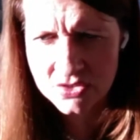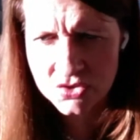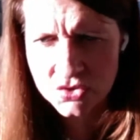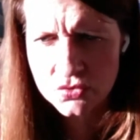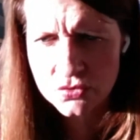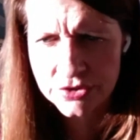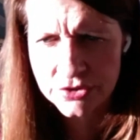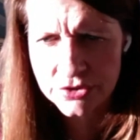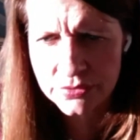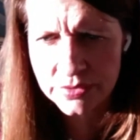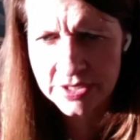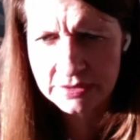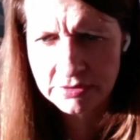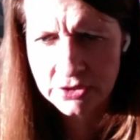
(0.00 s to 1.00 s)
Yes, Troy,
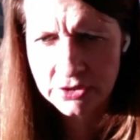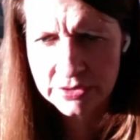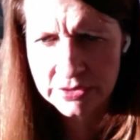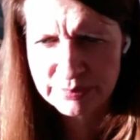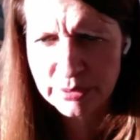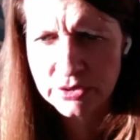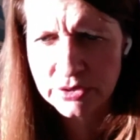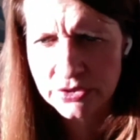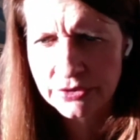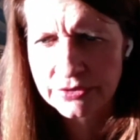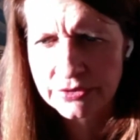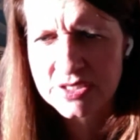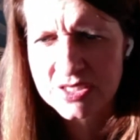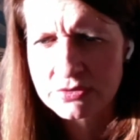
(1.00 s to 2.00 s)
you are spot
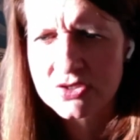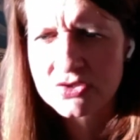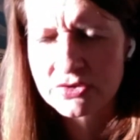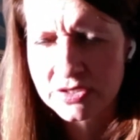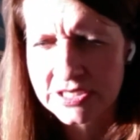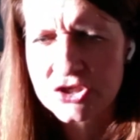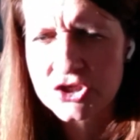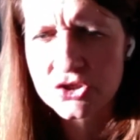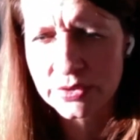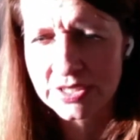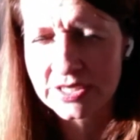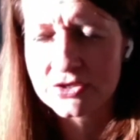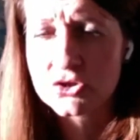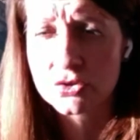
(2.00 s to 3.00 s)
on. It's not strictly
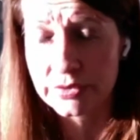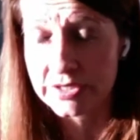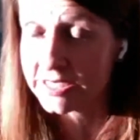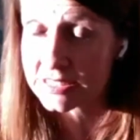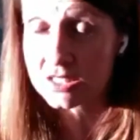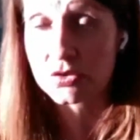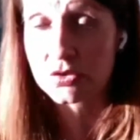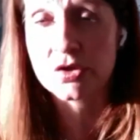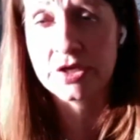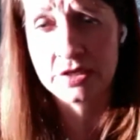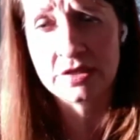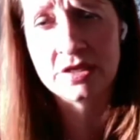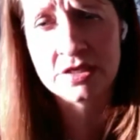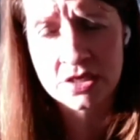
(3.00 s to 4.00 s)
true. It is
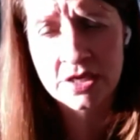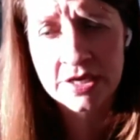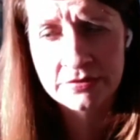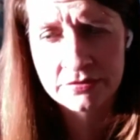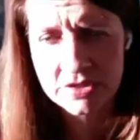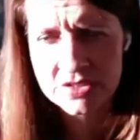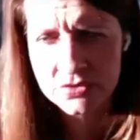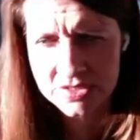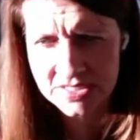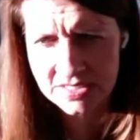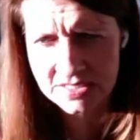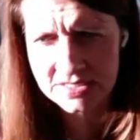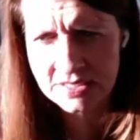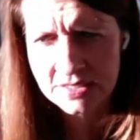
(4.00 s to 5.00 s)
looking at the entire research
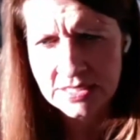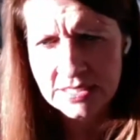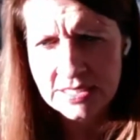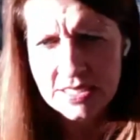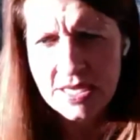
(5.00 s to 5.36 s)
sector,